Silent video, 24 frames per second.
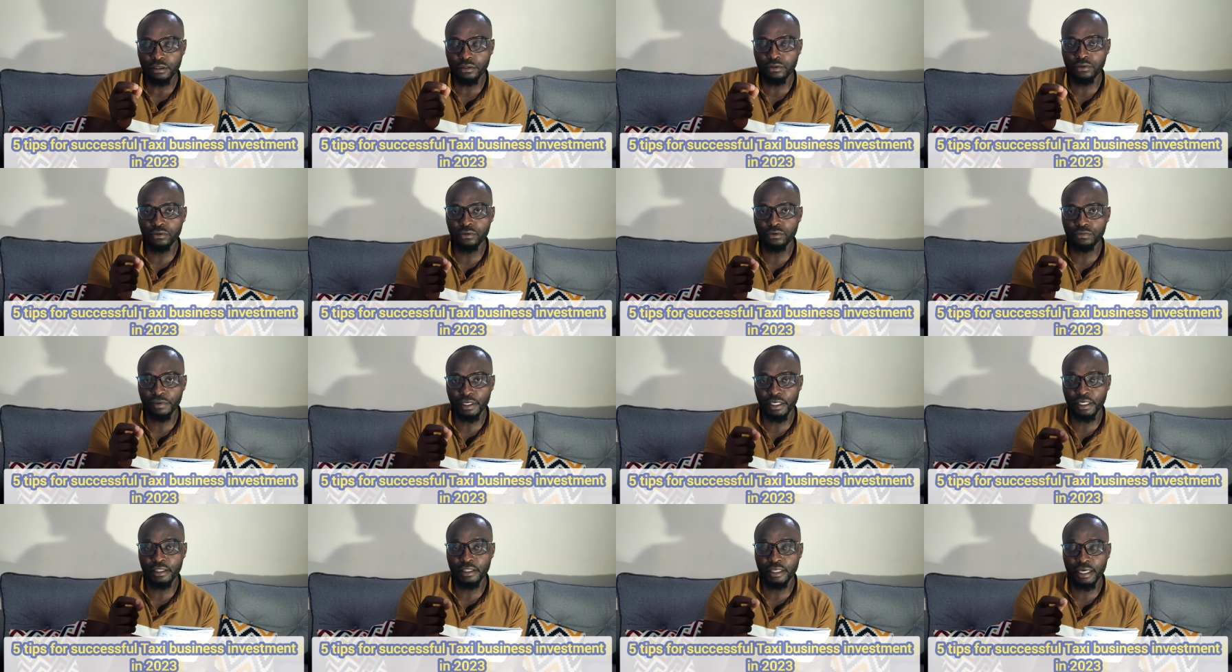to
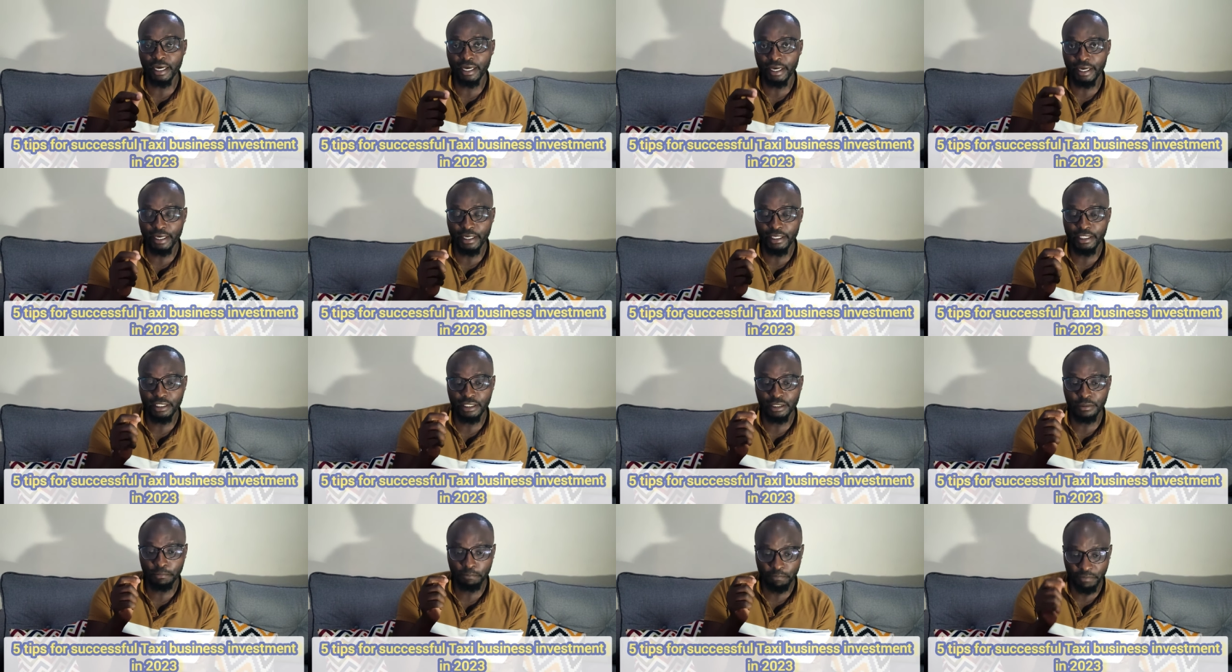make their
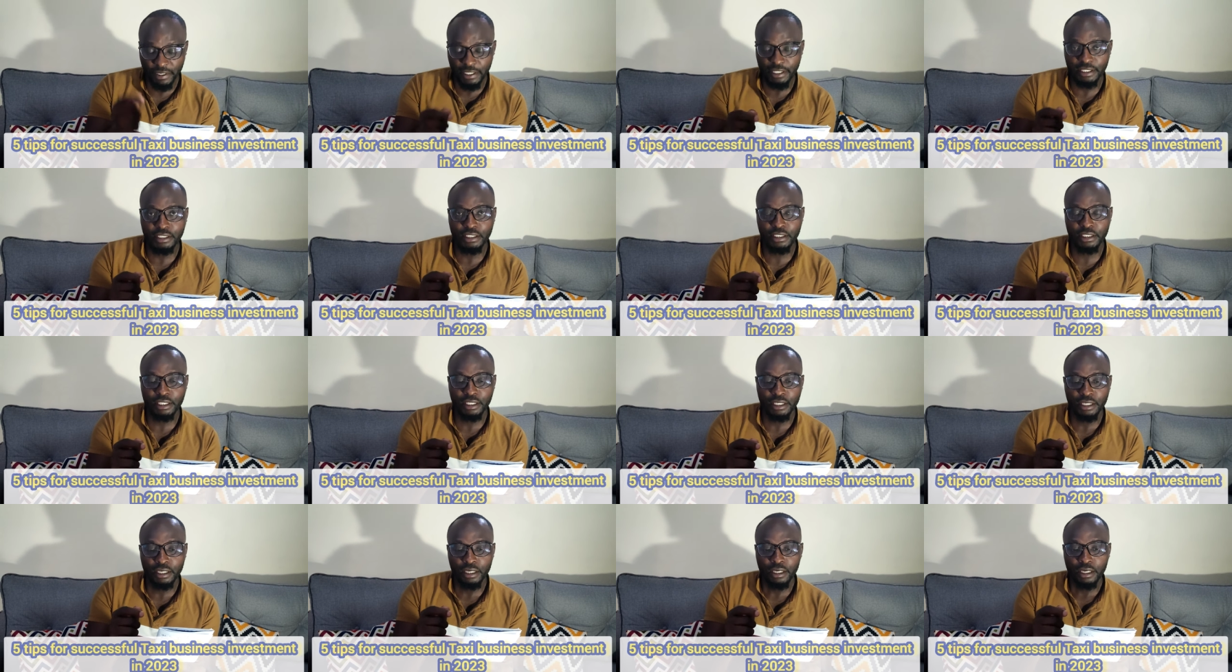ends meet
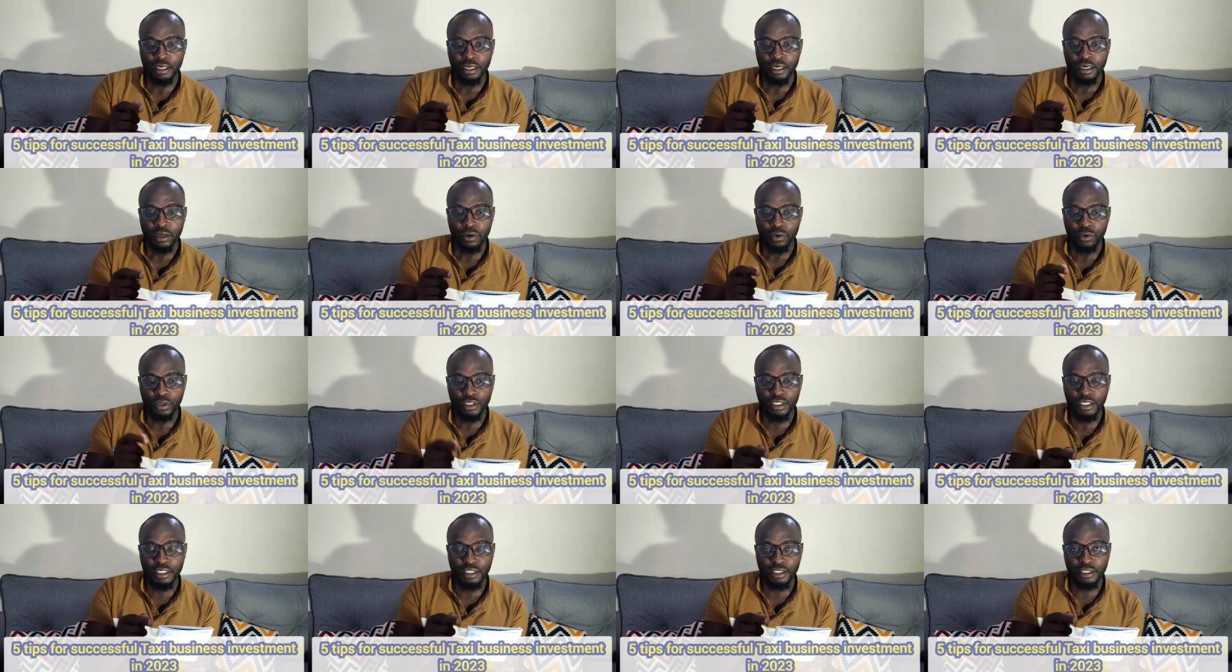
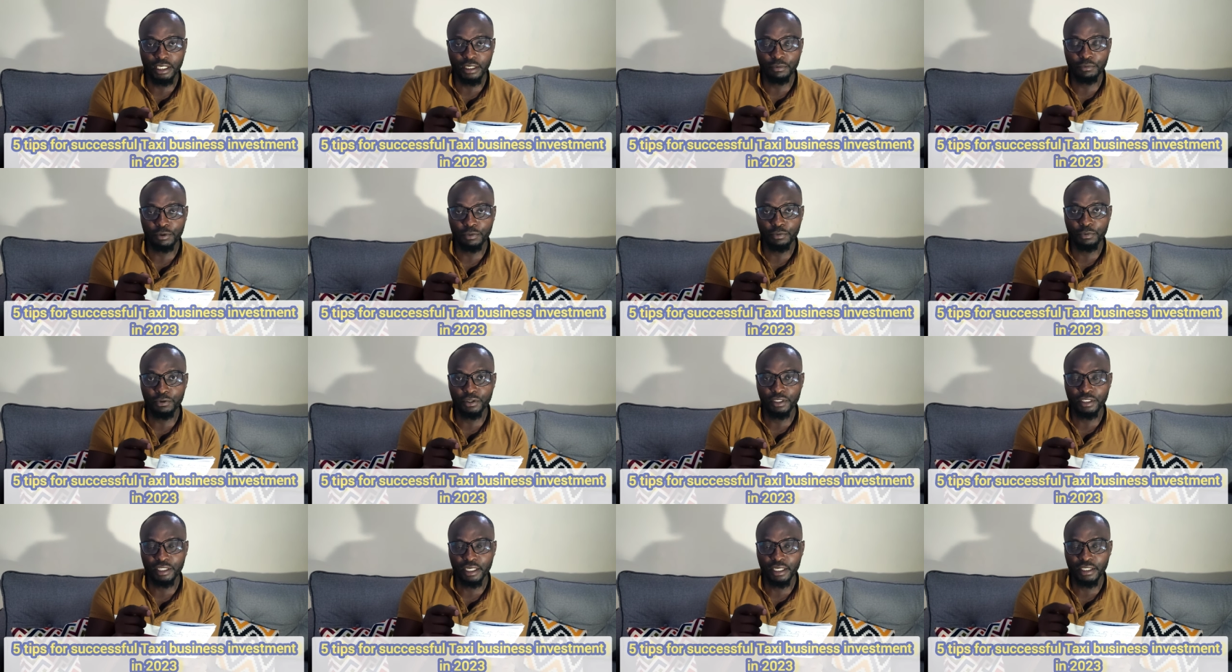what i tell
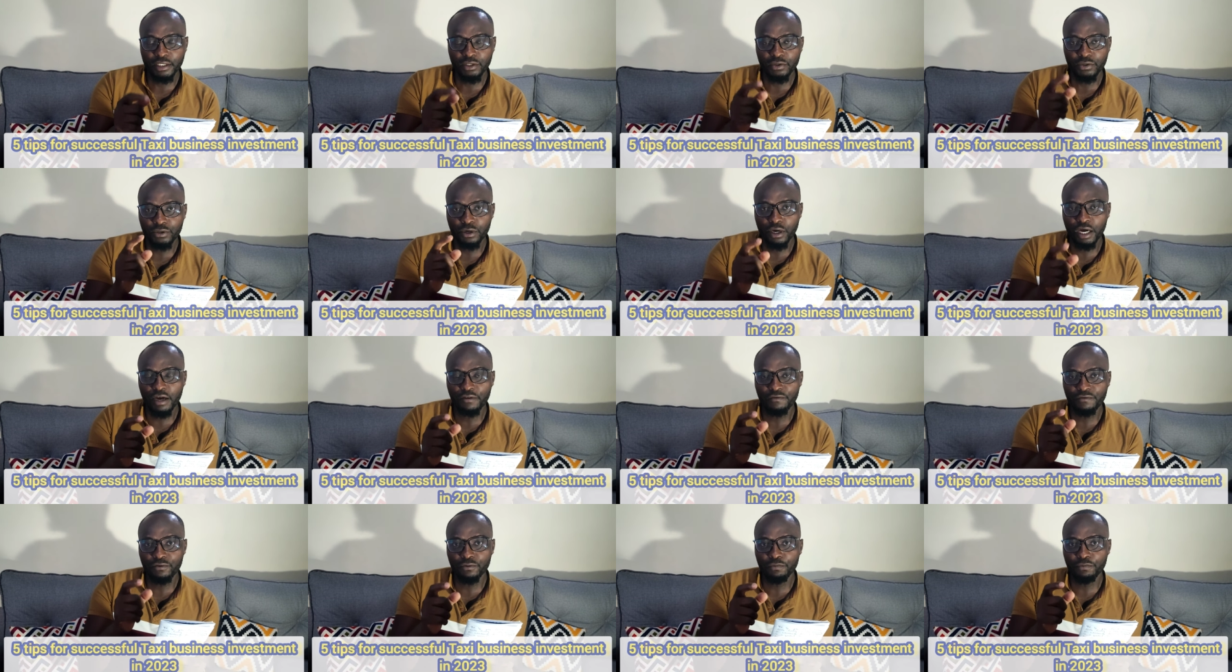people is that you don't
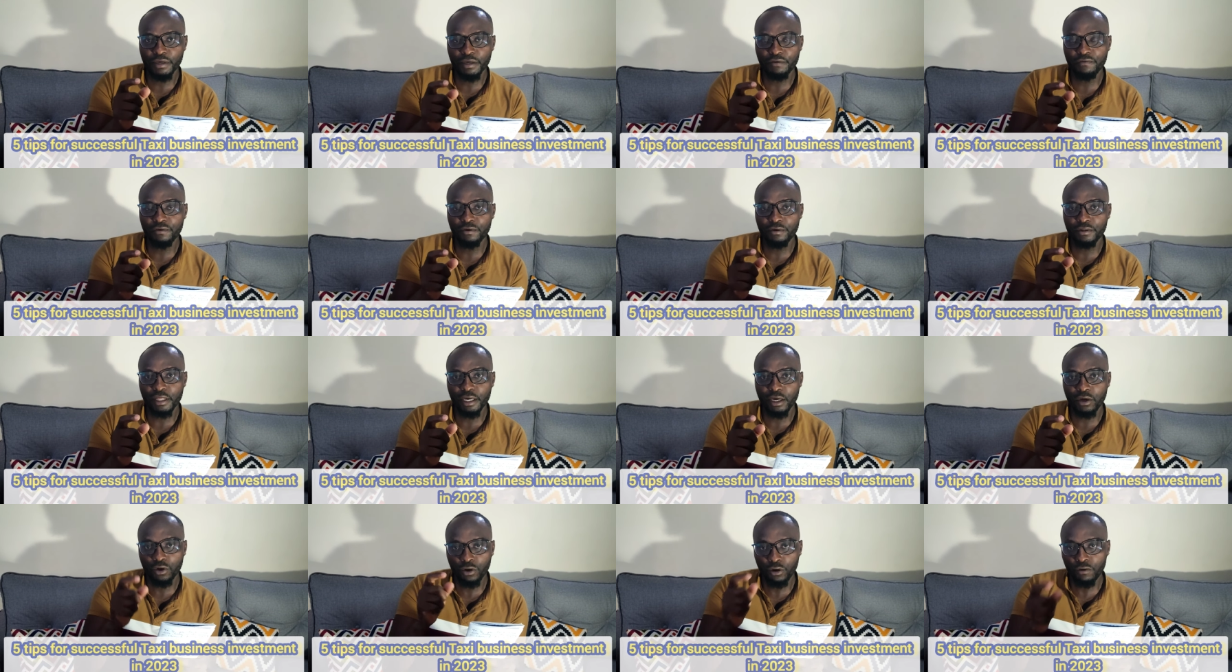have to pay for the